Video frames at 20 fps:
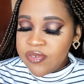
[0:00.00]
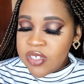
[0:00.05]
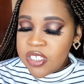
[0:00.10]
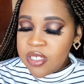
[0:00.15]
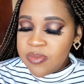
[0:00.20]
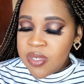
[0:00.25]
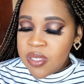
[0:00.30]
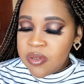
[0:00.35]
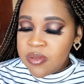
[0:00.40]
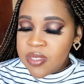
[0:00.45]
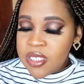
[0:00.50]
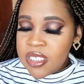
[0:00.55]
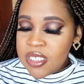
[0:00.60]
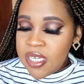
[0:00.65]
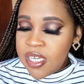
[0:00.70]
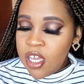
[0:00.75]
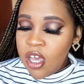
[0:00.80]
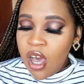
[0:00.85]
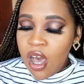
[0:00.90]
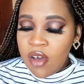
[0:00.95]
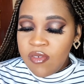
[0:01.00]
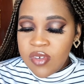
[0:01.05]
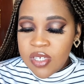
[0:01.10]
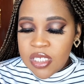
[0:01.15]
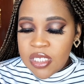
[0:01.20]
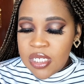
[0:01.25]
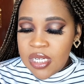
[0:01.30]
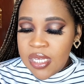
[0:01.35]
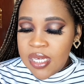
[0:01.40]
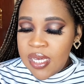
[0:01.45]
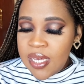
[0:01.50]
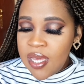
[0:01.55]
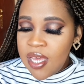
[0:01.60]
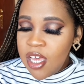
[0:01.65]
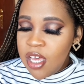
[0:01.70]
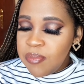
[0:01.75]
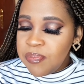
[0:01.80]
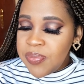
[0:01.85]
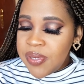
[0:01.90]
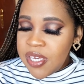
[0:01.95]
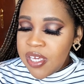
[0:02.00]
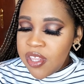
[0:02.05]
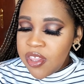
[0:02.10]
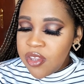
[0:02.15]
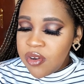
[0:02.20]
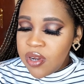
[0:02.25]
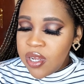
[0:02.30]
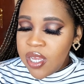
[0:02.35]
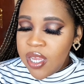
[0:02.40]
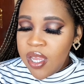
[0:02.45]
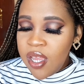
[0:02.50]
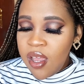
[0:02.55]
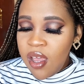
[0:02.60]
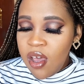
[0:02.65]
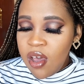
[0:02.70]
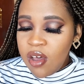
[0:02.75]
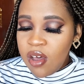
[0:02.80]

Vitamin C, obviously, B3,